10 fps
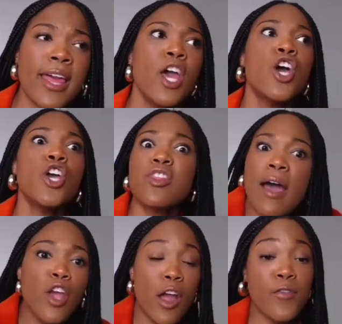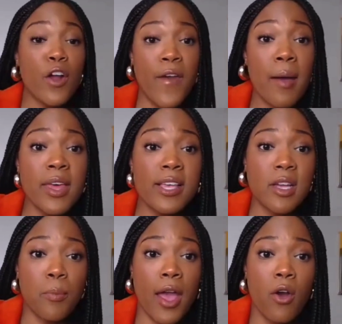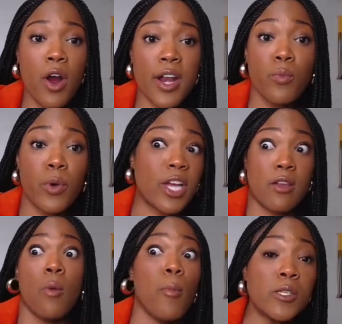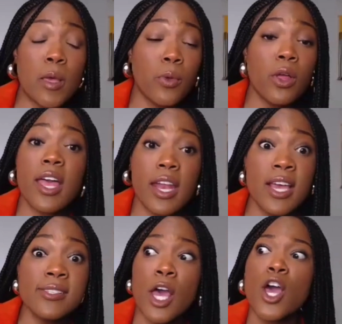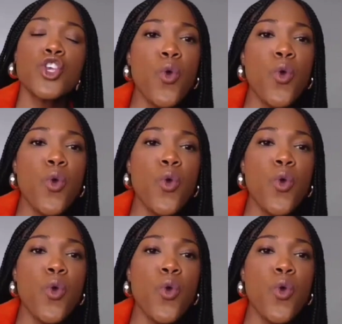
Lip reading: like if your family is the priority, which I know most people it is,